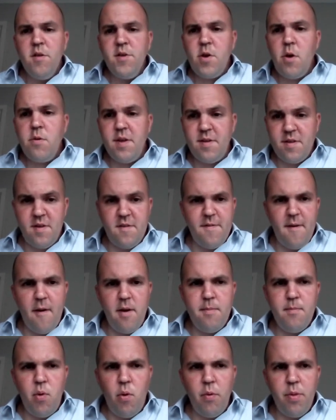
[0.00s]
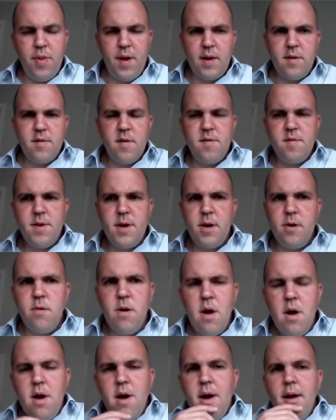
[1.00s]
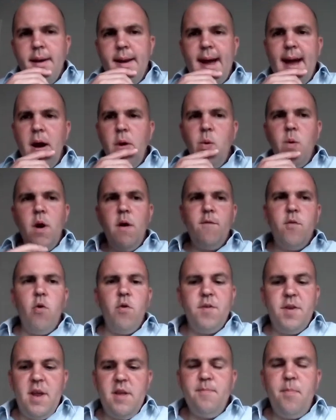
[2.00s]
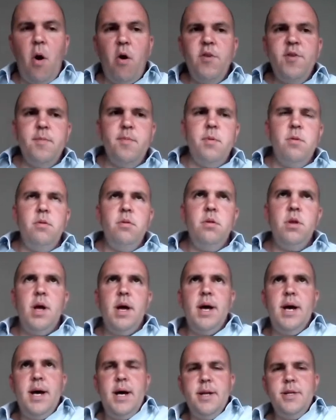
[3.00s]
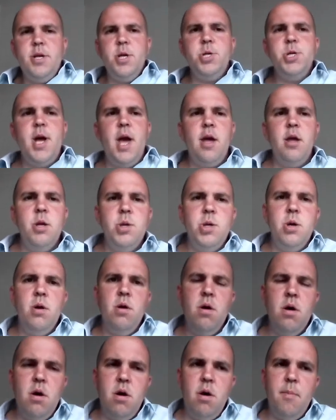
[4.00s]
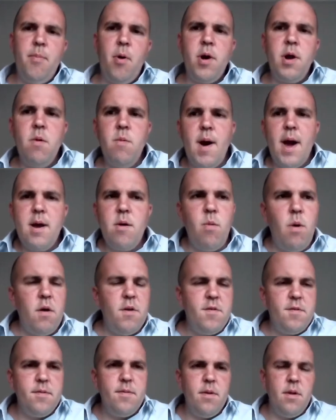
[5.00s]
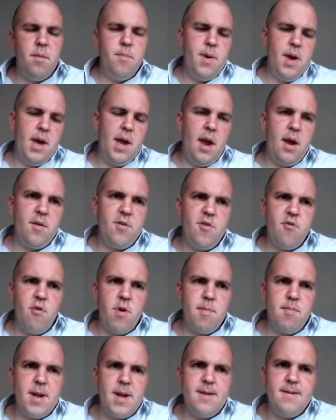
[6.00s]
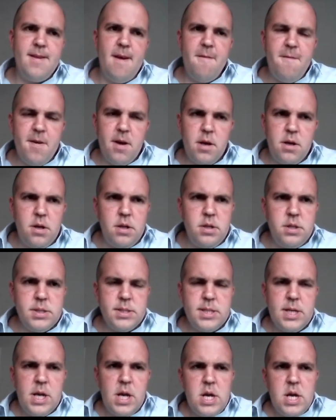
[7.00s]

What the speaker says: So this is a very important thing to do. Now, of course, it is possible to change our body weight whilst being extremely difficult.